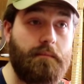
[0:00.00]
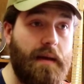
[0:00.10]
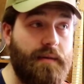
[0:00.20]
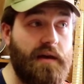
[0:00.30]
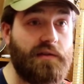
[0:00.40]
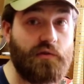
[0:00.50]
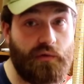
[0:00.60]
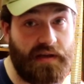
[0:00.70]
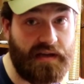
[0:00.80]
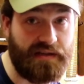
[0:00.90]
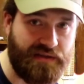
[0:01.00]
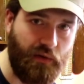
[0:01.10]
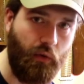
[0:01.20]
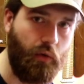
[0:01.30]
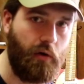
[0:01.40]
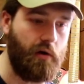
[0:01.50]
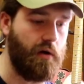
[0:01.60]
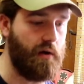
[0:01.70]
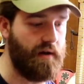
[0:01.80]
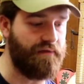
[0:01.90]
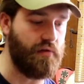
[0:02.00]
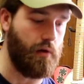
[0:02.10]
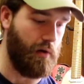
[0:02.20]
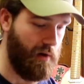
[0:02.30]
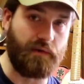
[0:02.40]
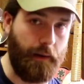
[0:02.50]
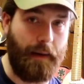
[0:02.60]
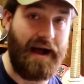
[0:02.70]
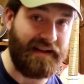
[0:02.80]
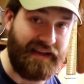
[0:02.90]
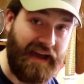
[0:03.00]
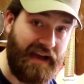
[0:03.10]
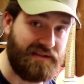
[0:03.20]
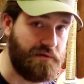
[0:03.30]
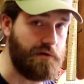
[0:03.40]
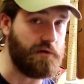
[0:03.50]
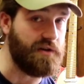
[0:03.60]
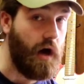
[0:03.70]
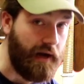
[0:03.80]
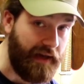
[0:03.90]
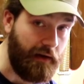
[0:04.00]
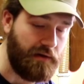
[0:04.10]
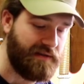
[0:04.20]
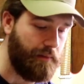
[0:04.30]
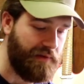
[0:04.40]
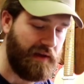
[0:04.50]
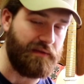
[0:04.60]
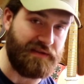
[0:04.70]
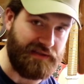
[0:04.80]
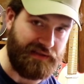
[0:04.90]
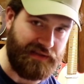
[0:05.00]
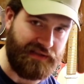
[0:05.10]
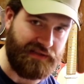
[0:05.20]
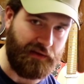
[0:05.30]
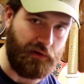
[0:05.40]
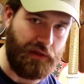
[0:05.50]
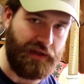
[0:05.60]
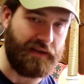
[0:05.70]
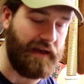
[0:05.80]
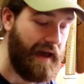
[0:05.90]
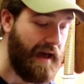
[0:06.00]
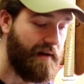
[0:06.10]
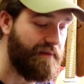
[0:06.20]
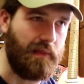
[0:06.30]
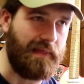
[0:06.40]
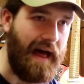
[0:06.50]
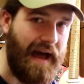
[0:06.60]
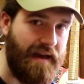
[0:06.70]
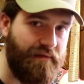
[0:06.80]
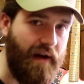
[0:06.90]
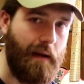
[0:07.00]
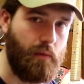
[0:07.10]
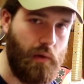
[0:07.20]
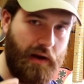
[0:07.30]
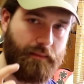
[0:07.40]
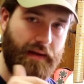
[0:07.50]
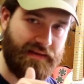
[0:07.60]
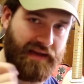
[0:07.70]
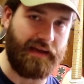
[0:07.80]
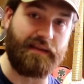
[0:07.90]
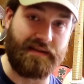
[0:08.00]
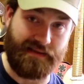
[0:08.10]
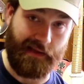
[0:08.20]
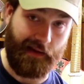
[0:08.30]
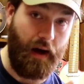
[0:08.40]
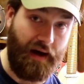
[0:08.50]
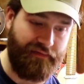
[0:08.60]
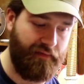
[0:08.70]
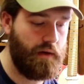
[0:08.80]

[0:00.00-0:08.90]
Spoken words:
maybe do this. Or if you're doing a podcast or you're talking or something, this is a good thing to have. Live, I would recommend taking this thing off.